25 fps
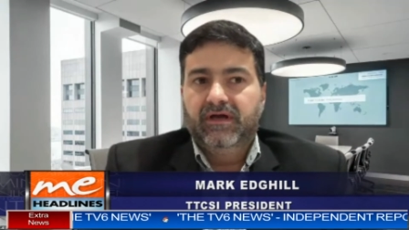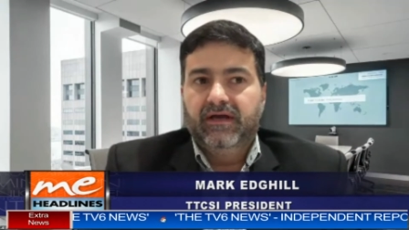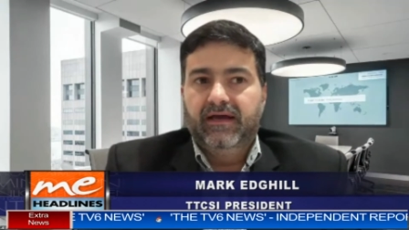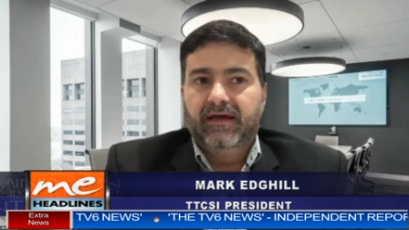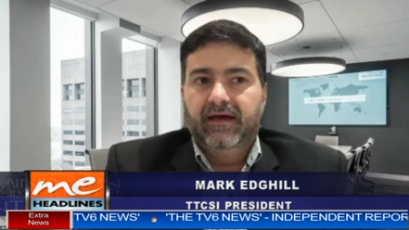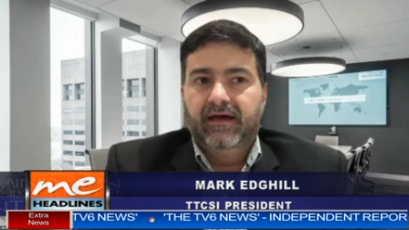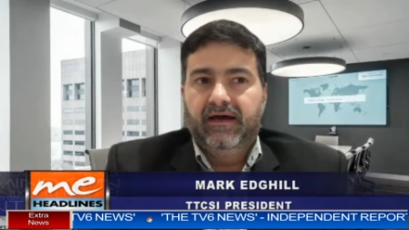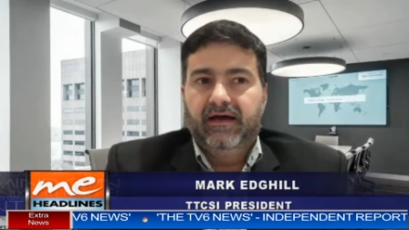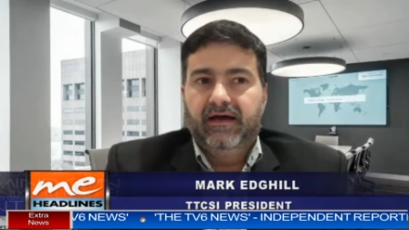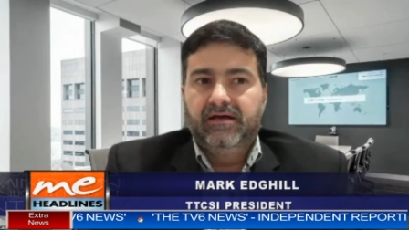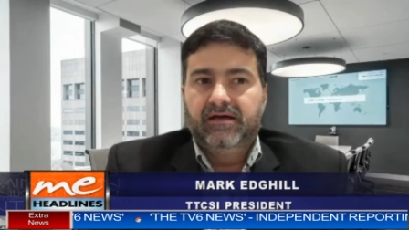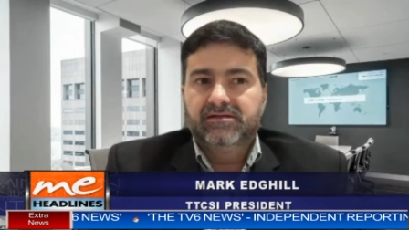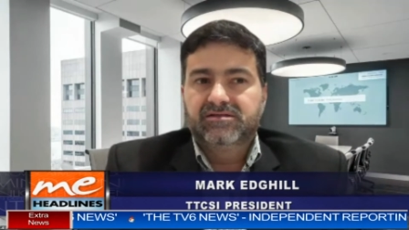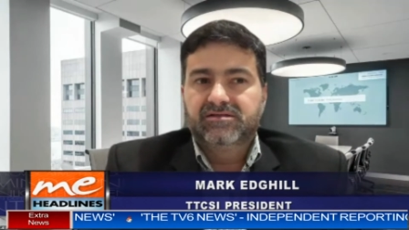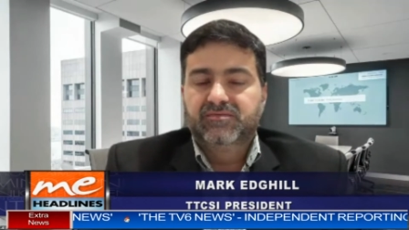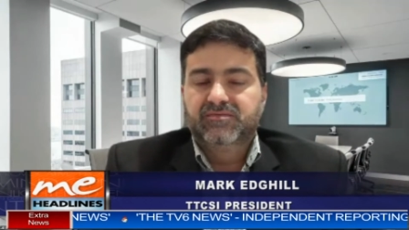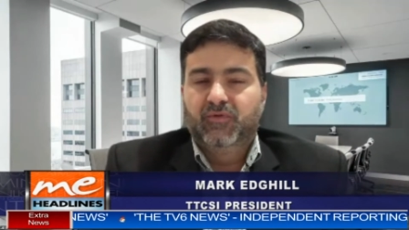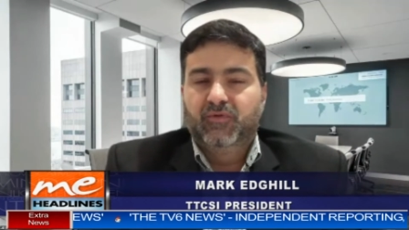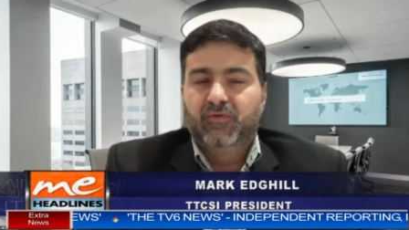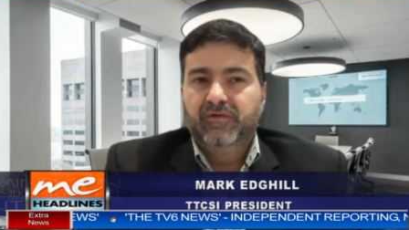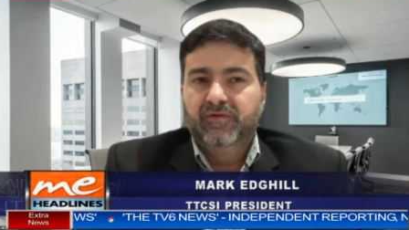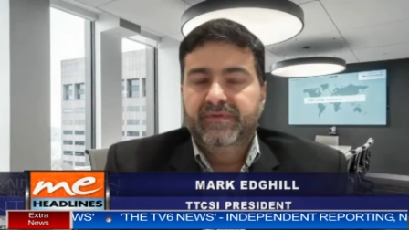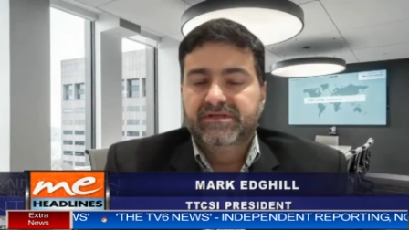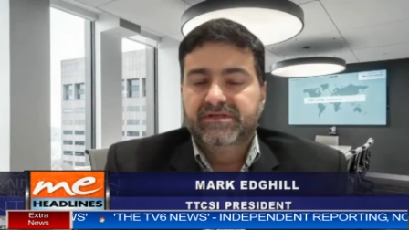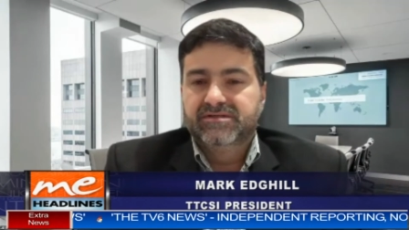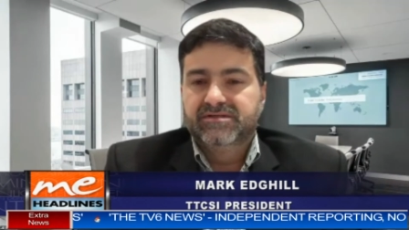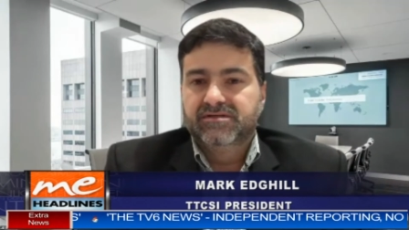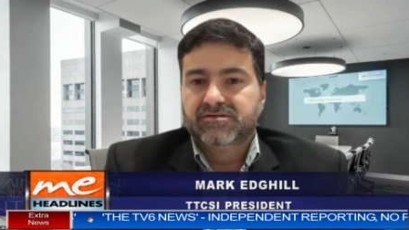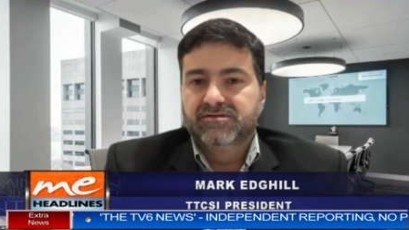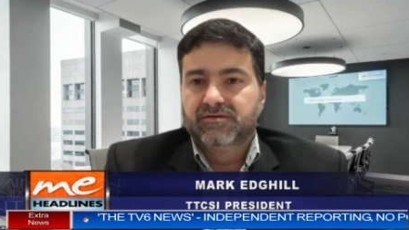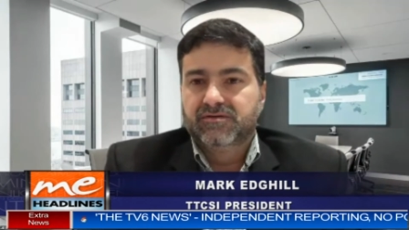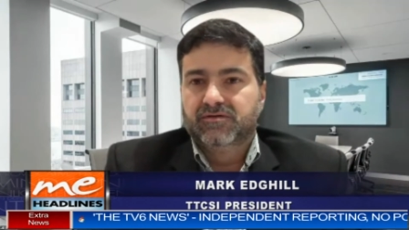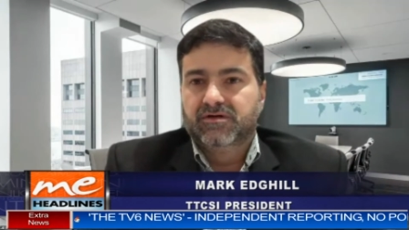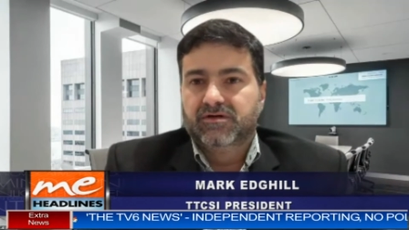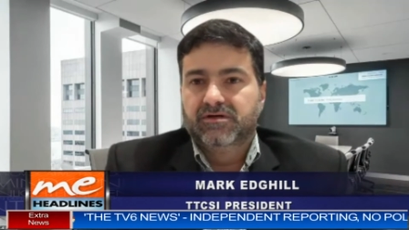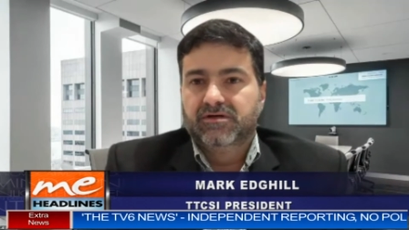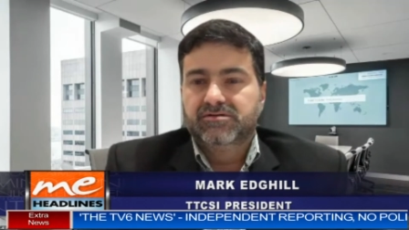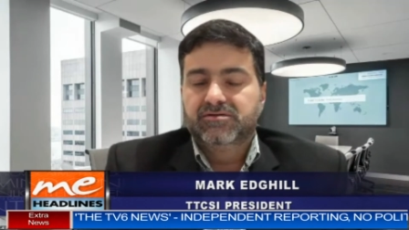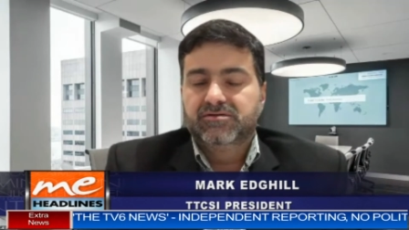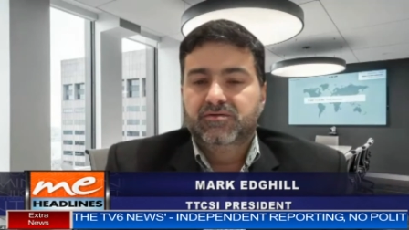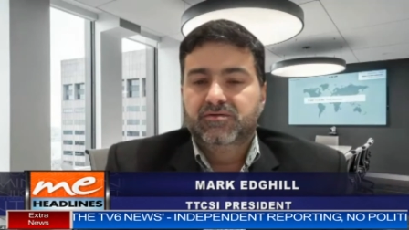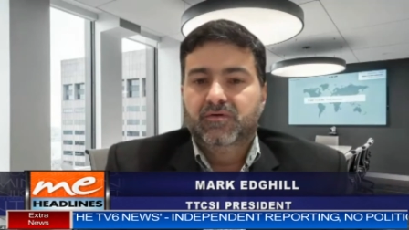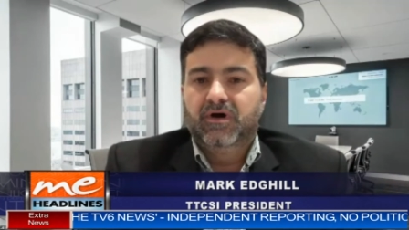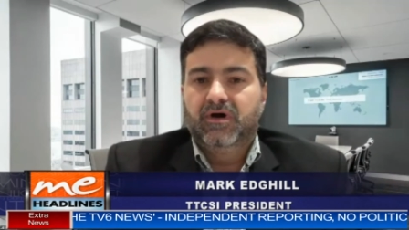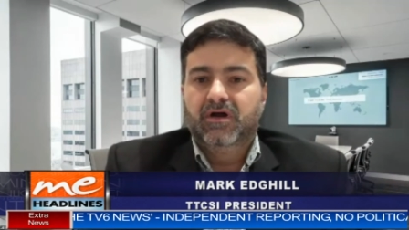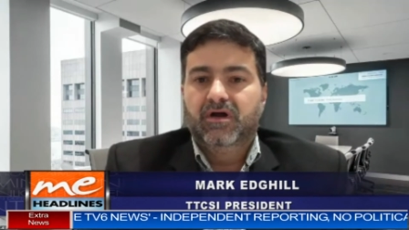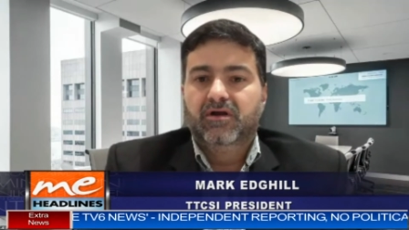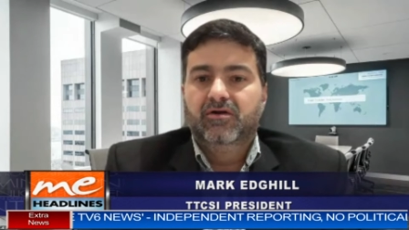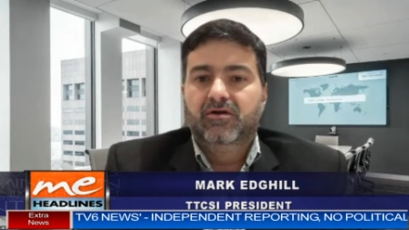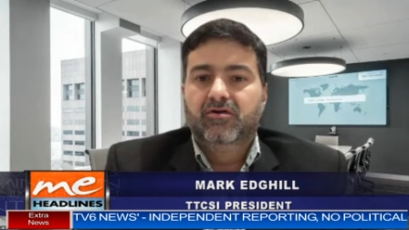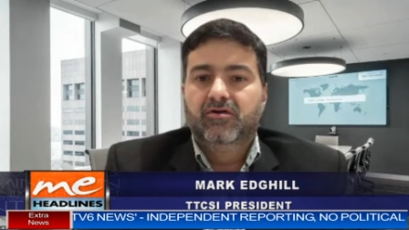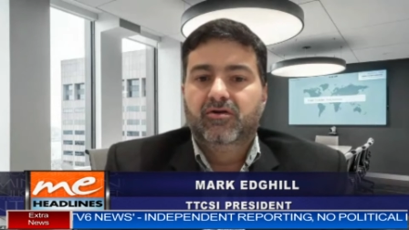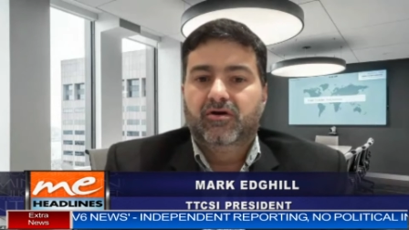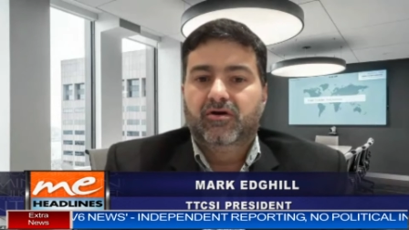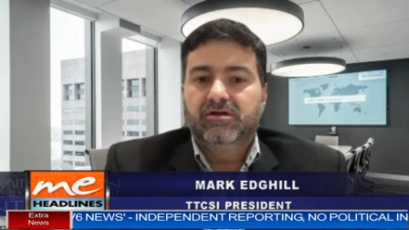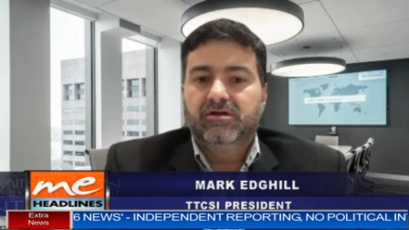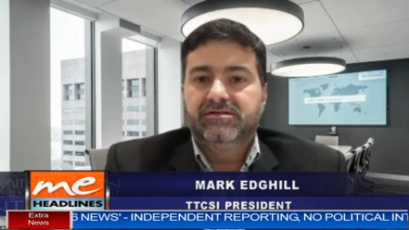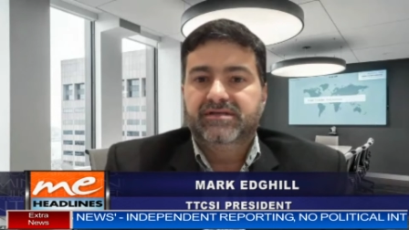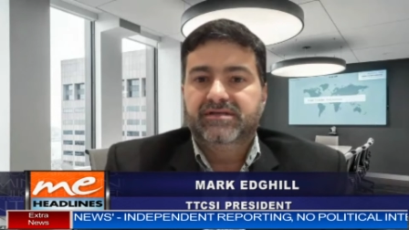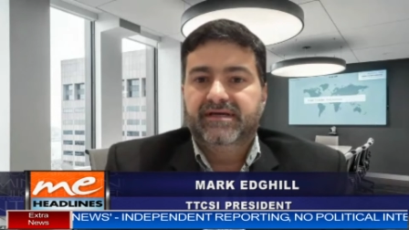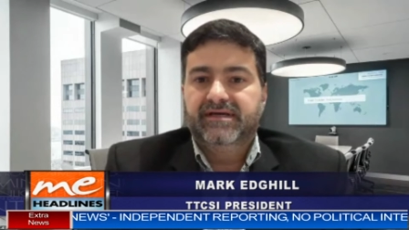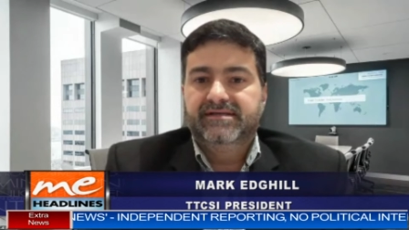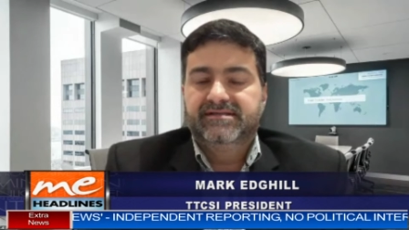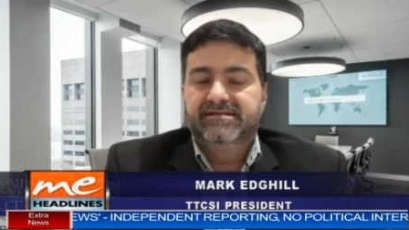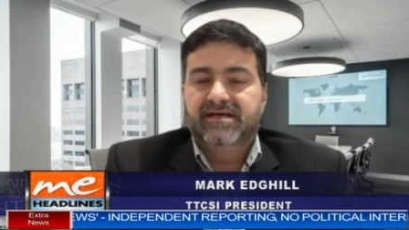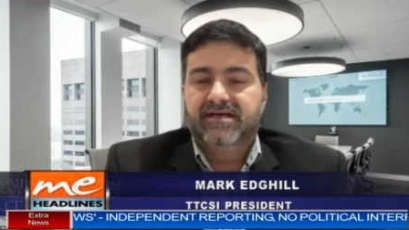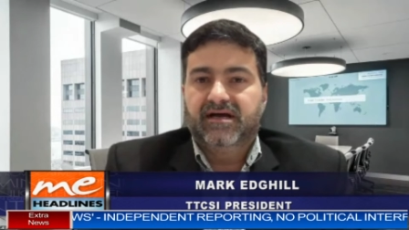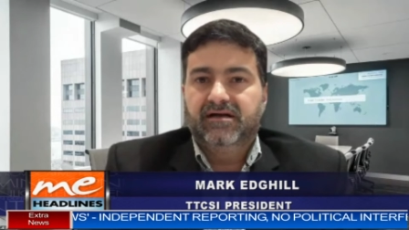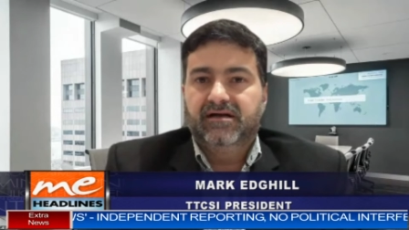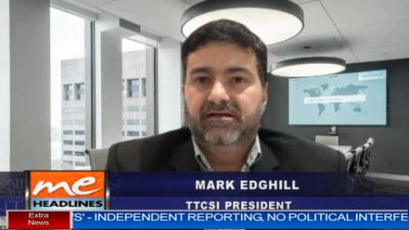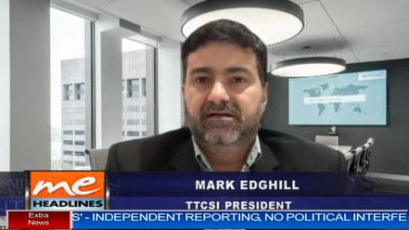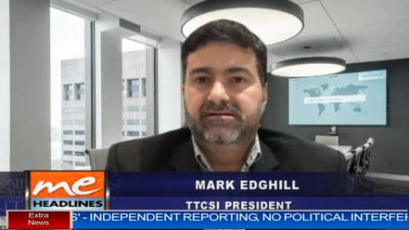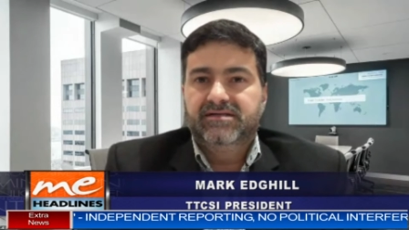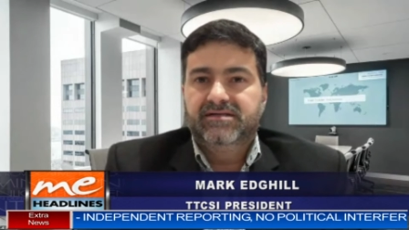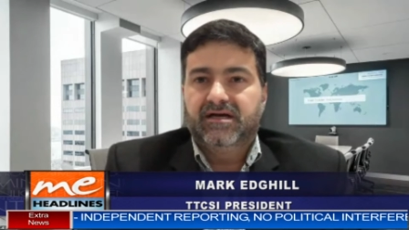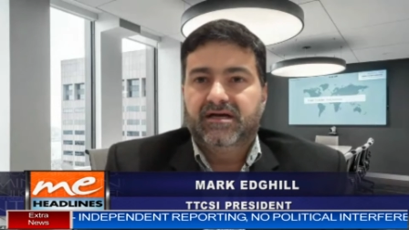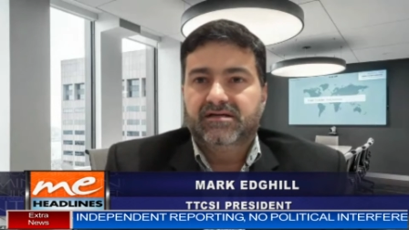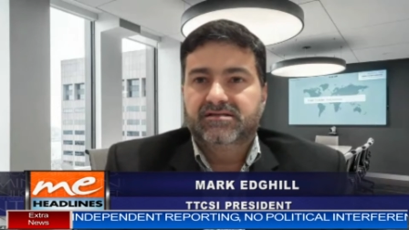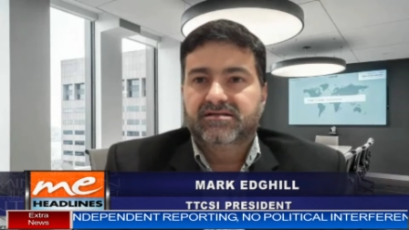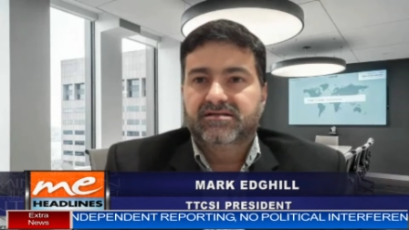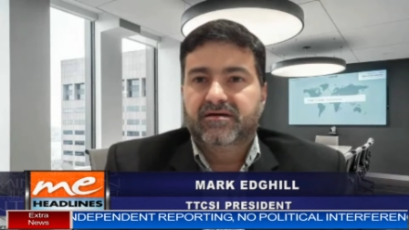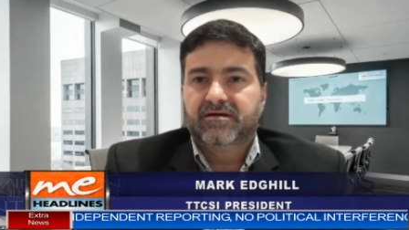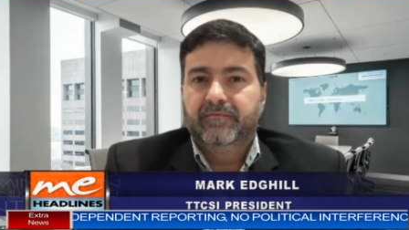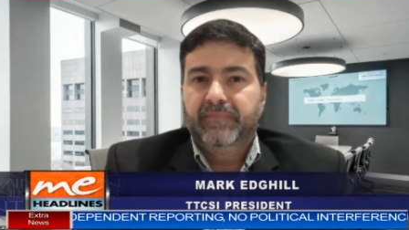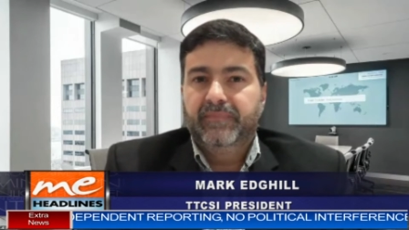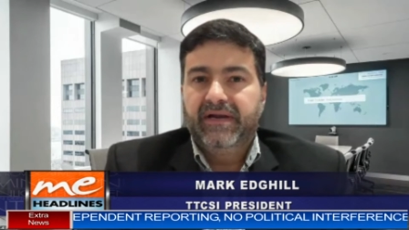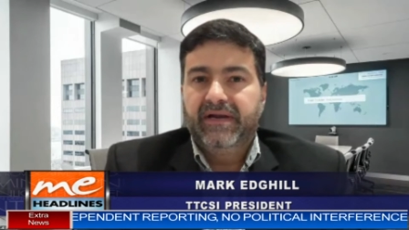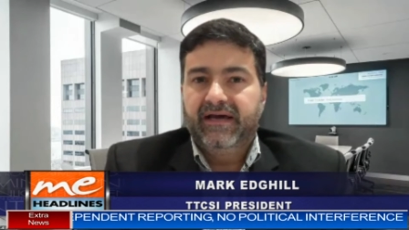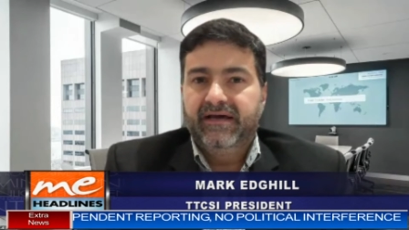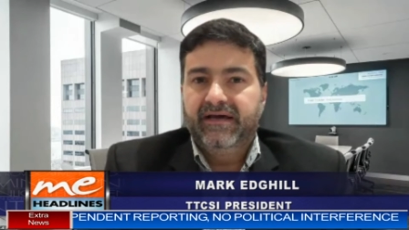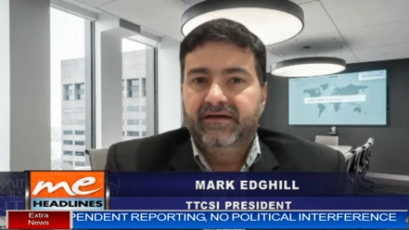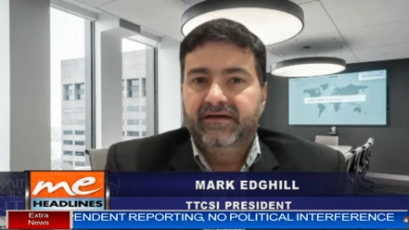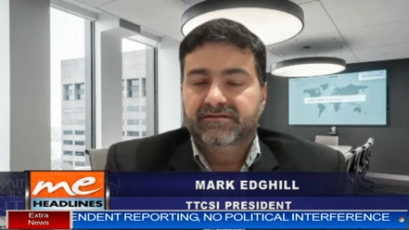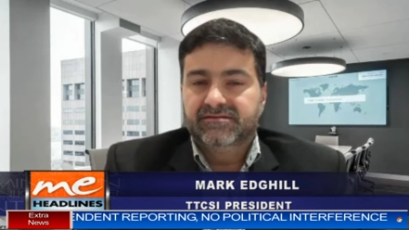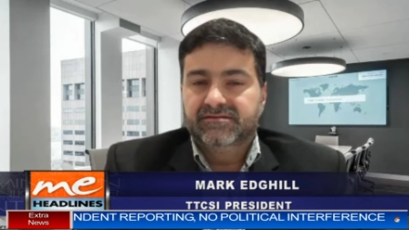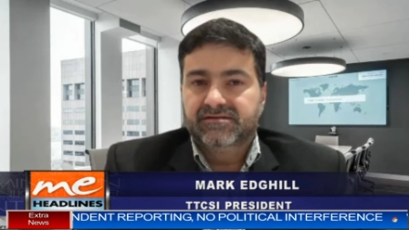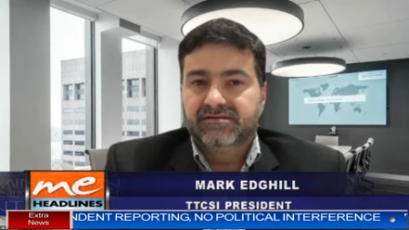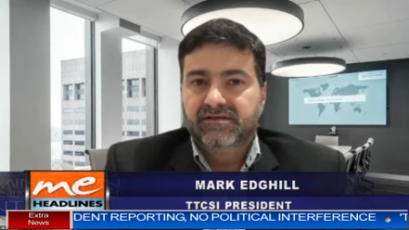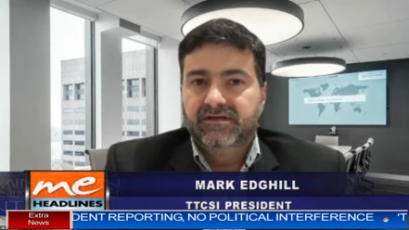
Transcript: uh, small business owners who are not exactly tax compliant,